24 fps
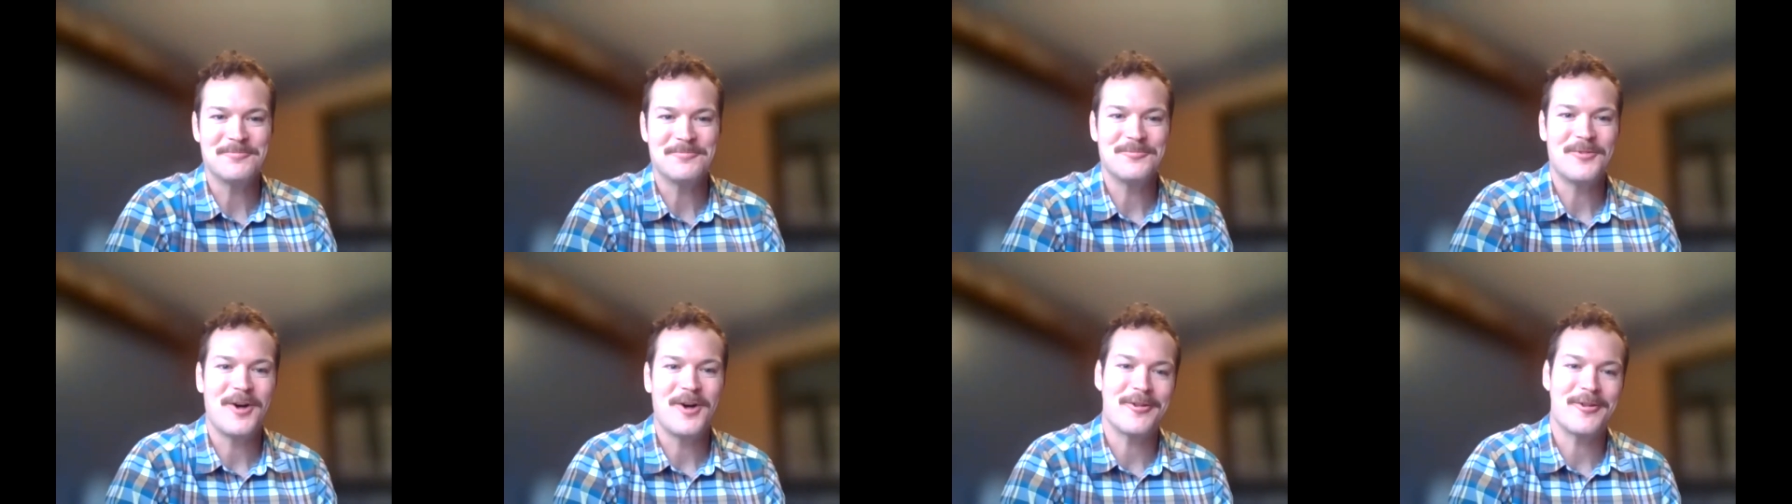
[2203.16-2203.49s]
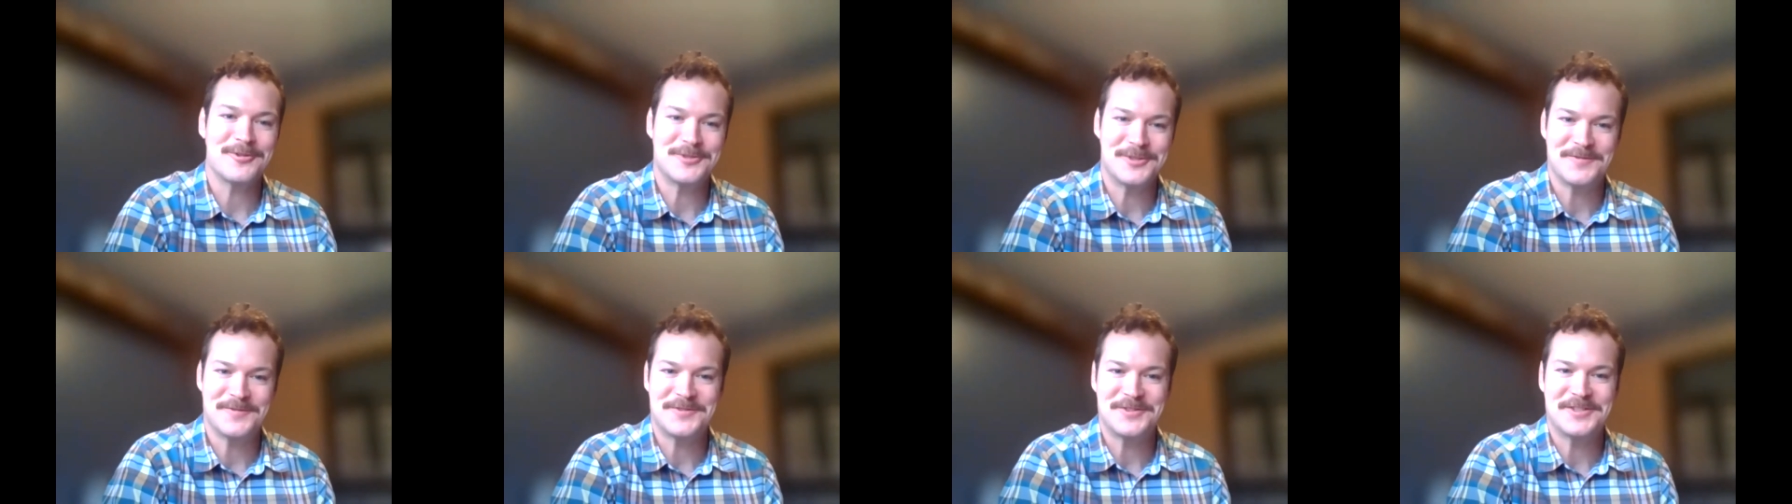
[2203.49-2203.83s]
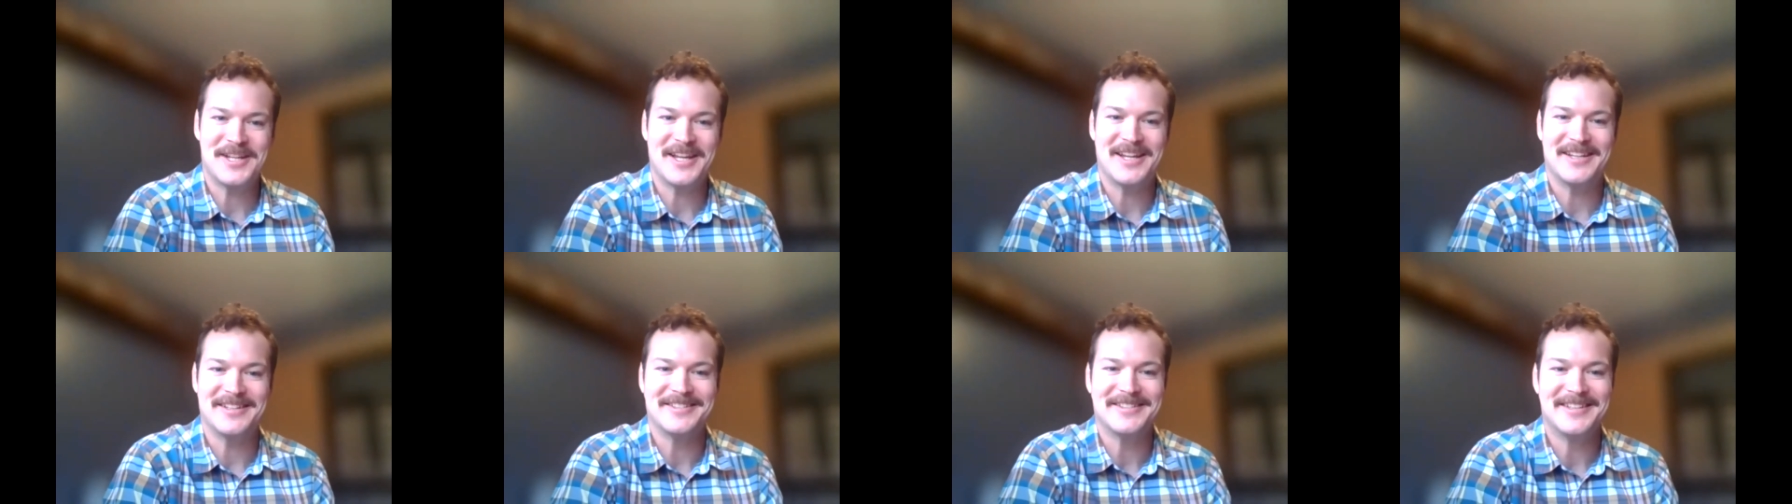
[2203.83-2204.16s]
Others have
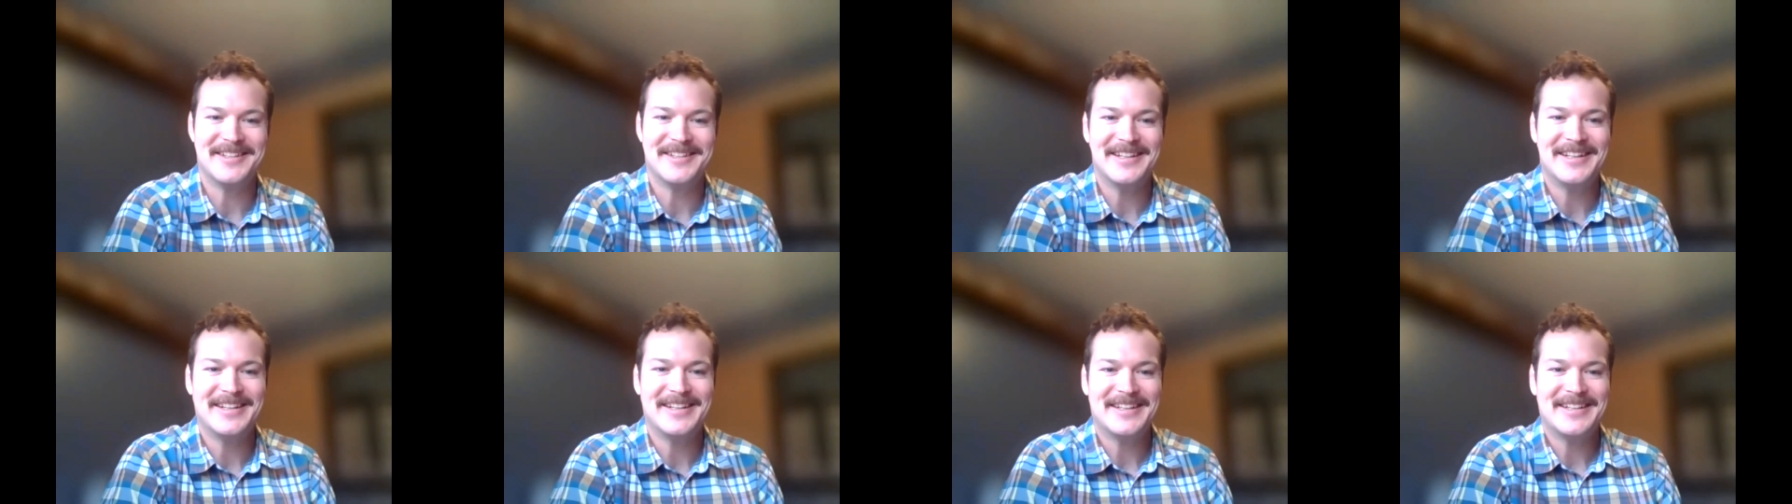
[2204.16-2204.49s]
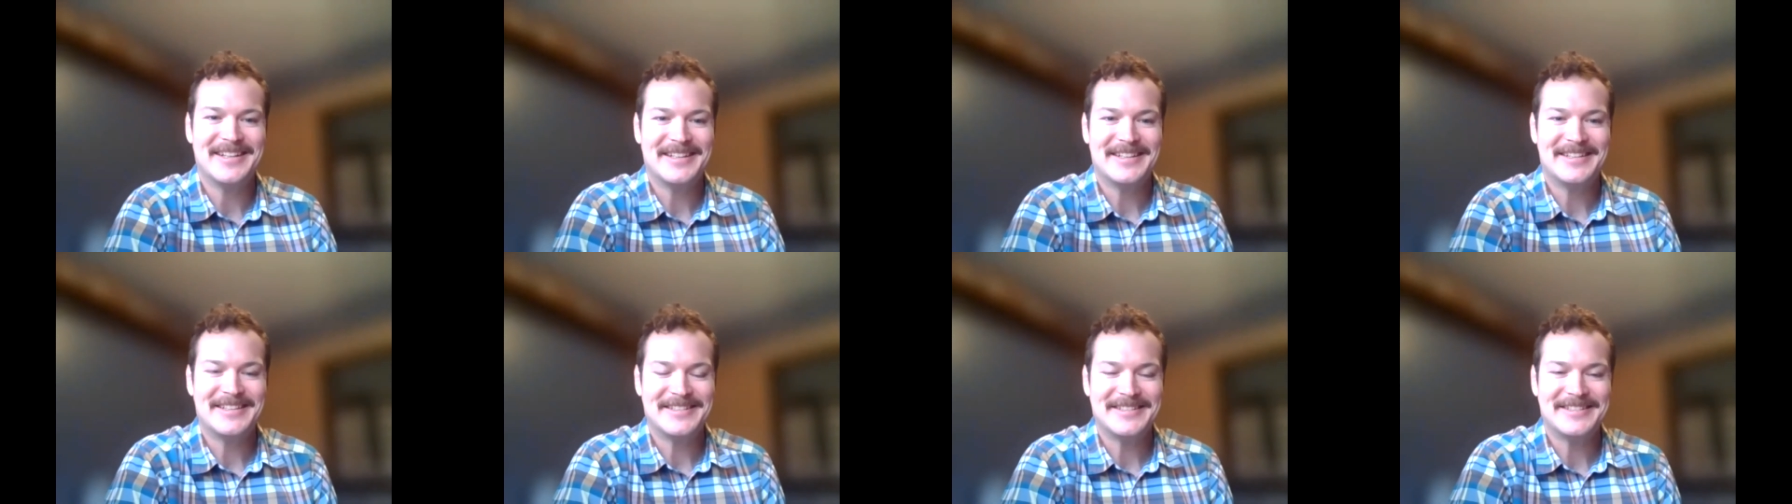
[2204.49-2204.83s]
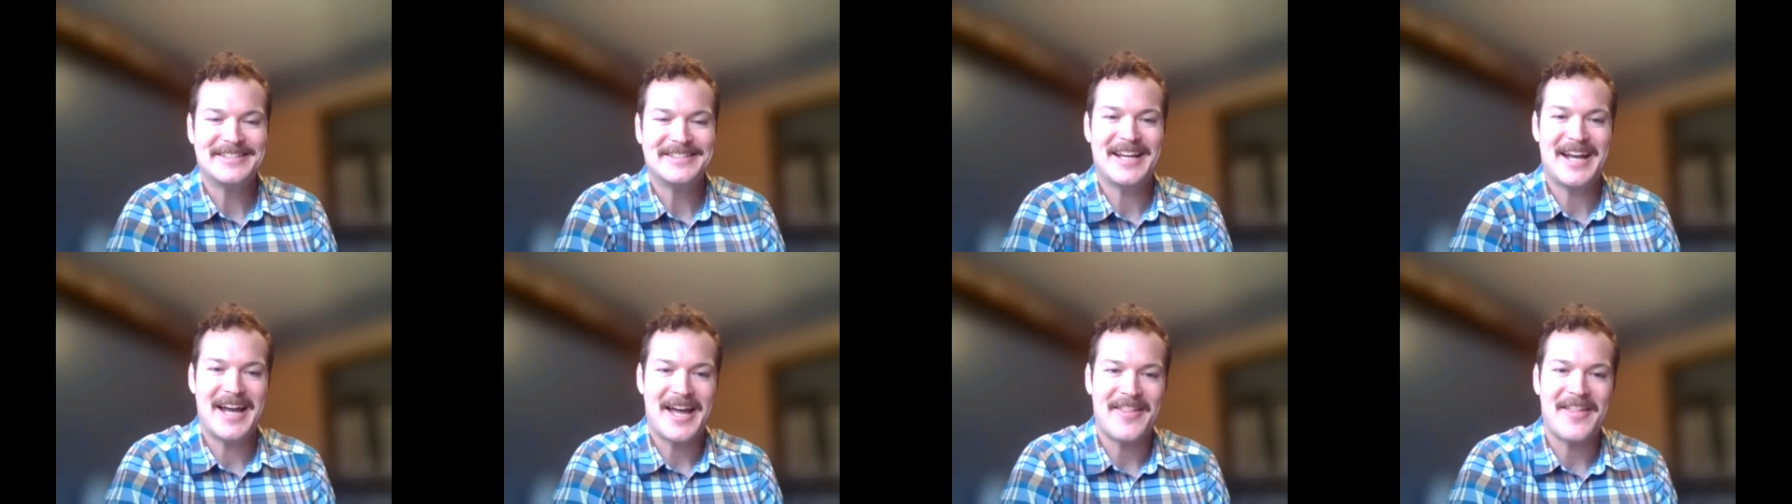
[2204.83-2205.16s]
said,
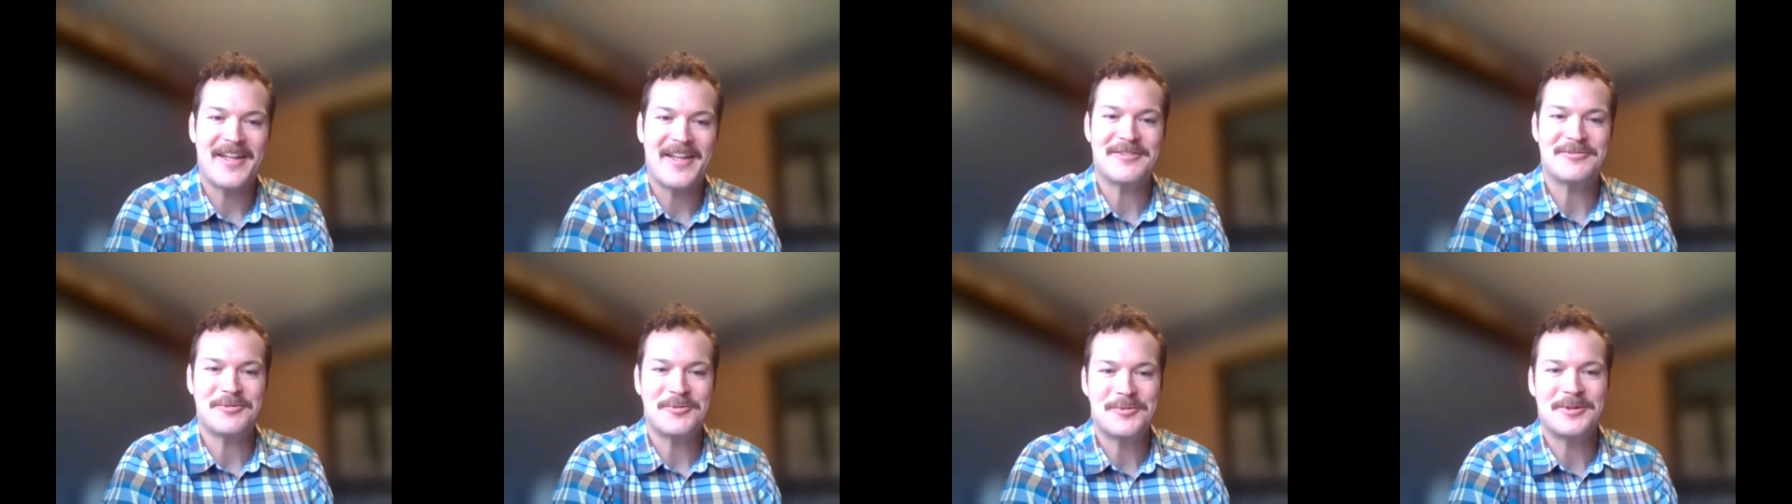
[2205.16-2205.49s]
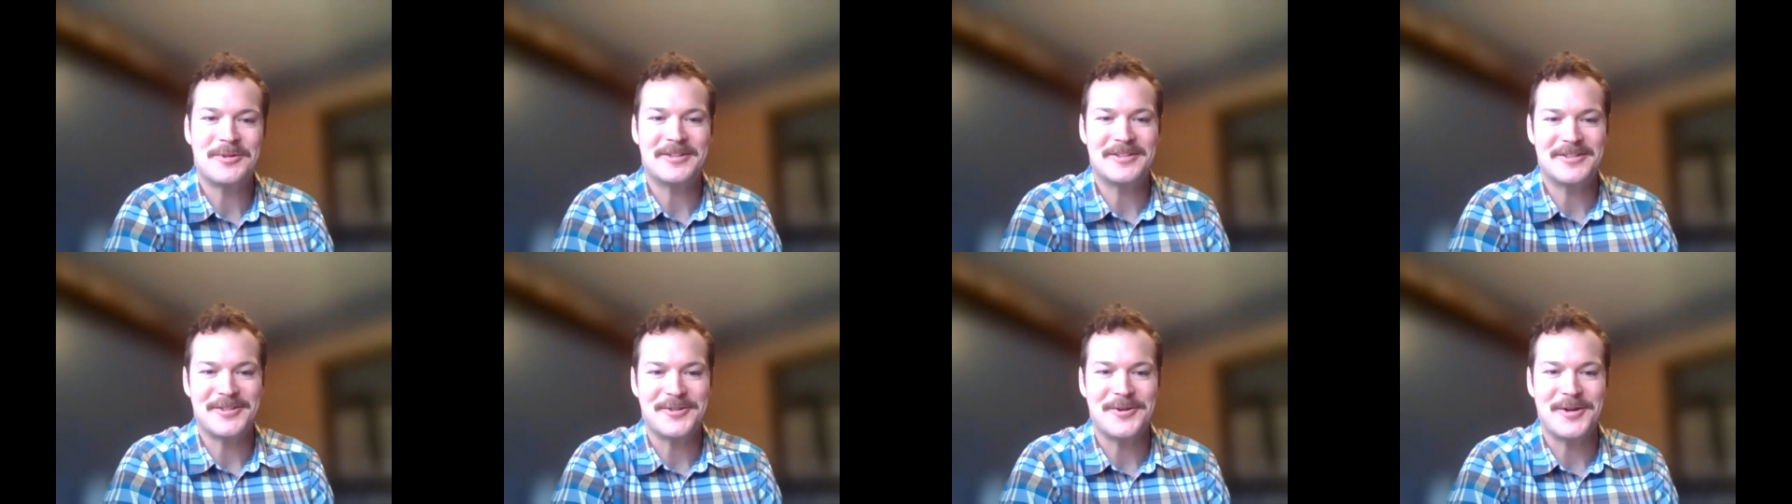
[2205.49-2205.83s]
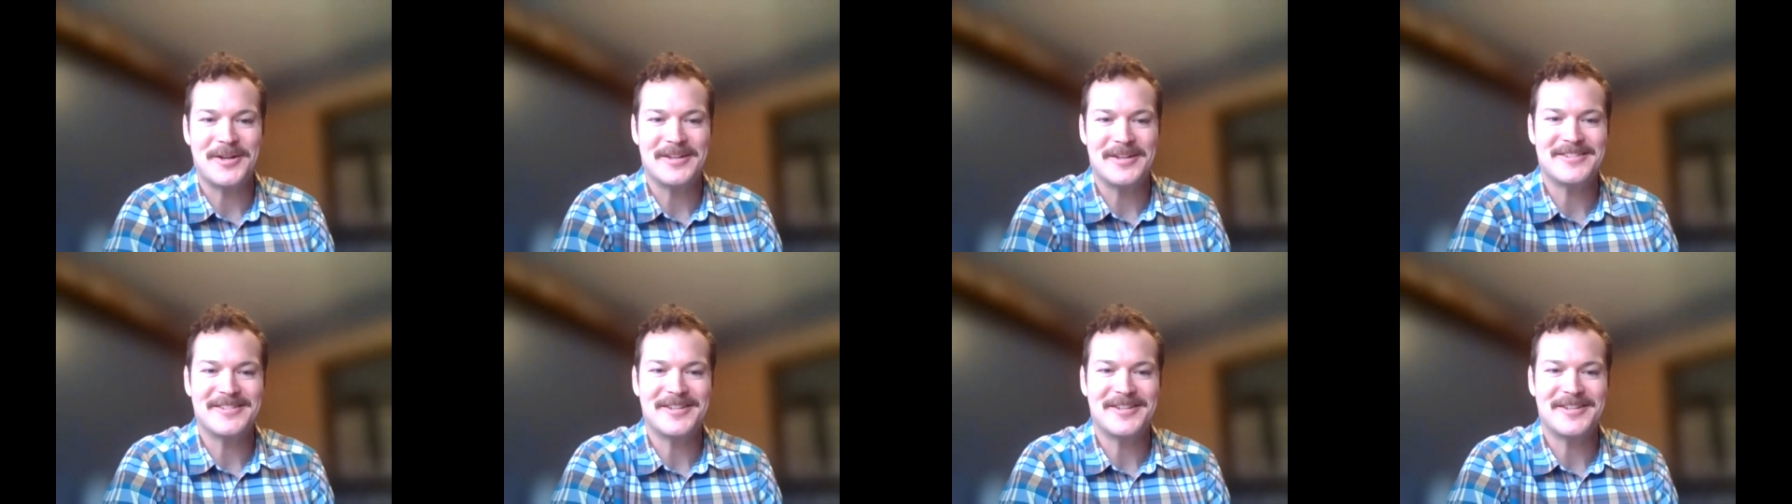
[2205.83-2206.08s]
yeah, that's what we were doing.